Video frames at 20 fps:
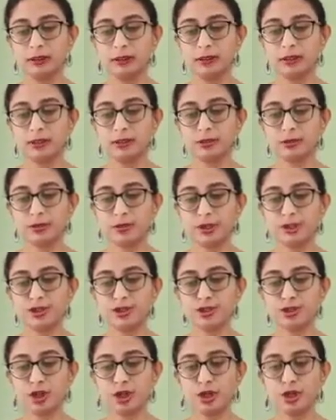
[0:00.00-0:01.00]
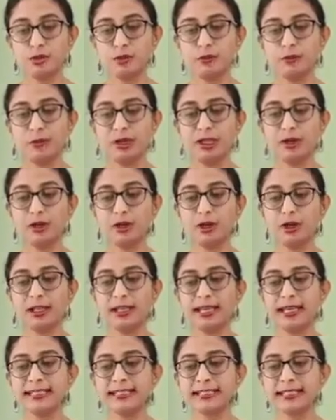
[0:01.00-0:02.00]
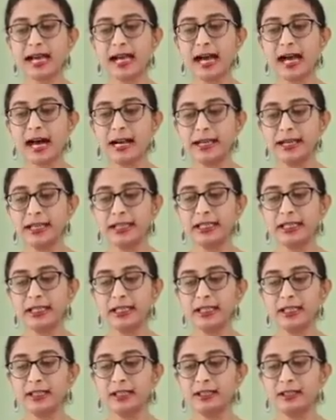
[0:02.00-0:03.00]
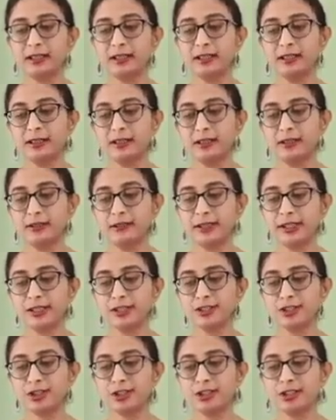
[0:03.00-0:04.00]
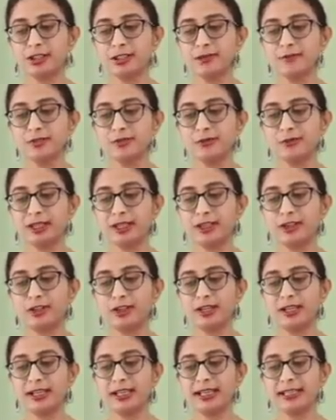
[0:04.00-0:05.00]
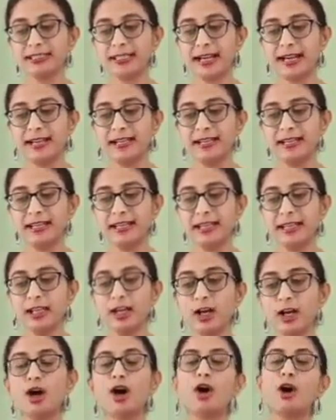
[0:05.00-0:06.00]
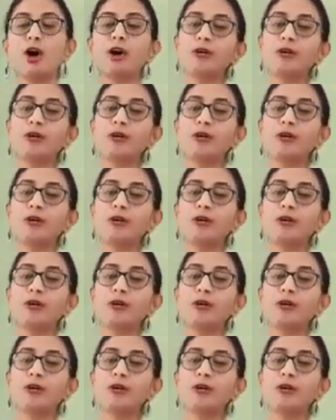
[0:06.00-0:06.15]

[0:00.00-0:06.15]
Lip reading: So in short, we call it as RDT. Okay, in short terms, we can call it as RDT or